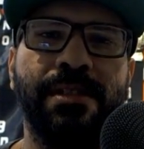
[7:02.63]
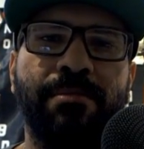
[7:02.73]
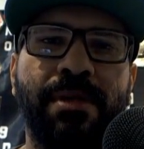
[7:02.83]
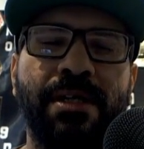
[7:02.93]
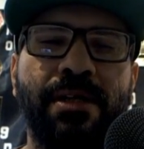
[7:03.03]

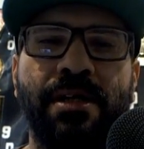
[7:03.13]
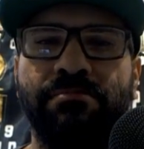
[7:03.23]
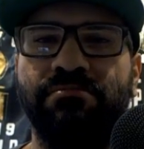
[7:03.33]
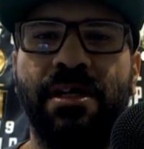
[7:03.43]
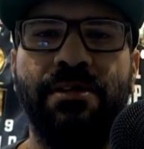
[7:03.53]
But
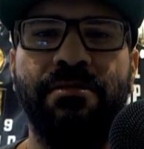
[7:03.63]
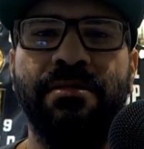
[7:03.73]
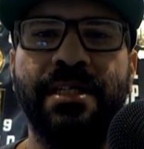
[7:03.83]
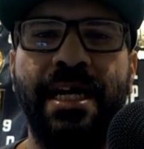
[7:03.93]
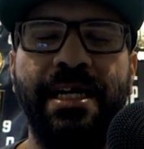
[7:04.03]
other
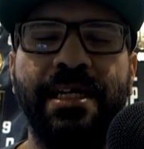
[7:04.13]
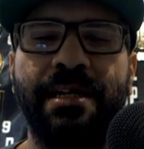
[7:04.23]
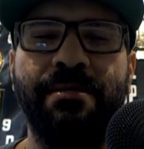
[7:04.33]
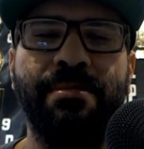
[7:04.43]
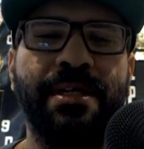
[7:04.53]
than that,
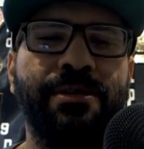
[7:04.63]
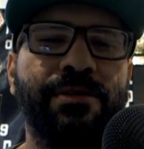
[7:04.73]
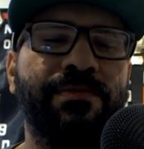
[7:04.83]
everybody looked